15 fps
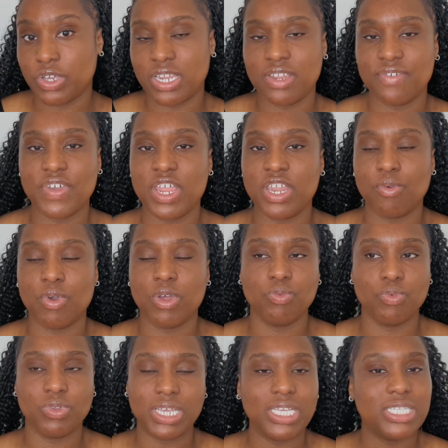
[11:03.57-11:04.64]
and if
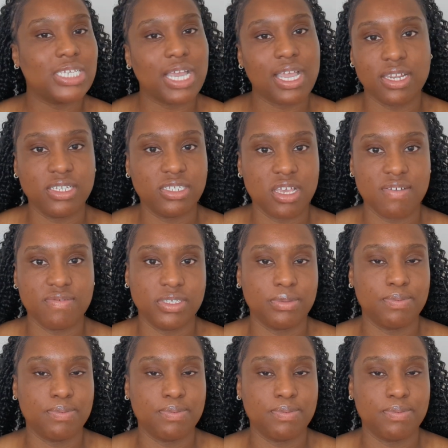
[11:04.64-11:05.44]
anyone will need that kind of service,